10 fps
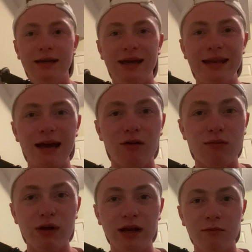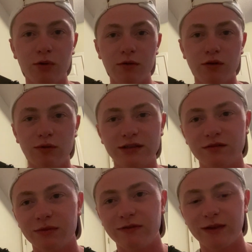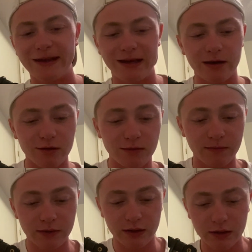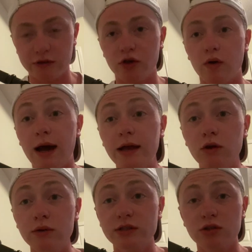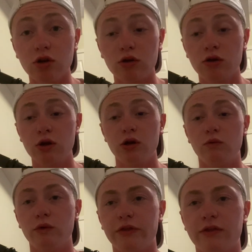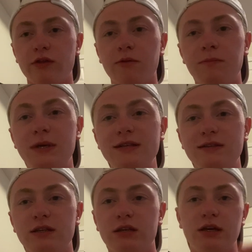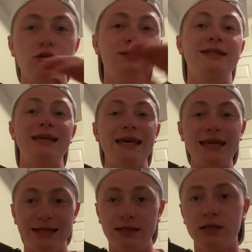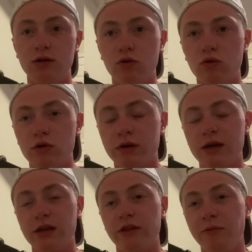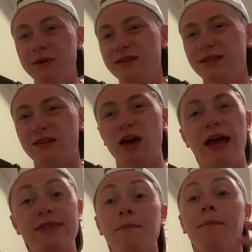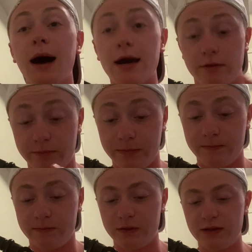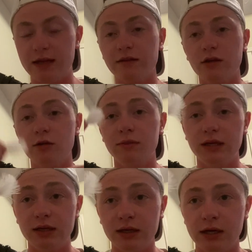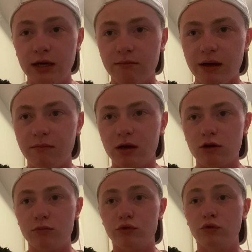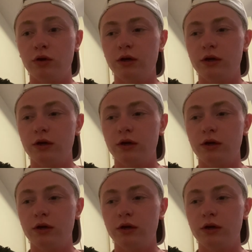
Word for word: And now I'm ready to put the rest of my fly together. So I always start with the piece that goes at the end or the piece that's at the bottom and that's going to be my Marabou.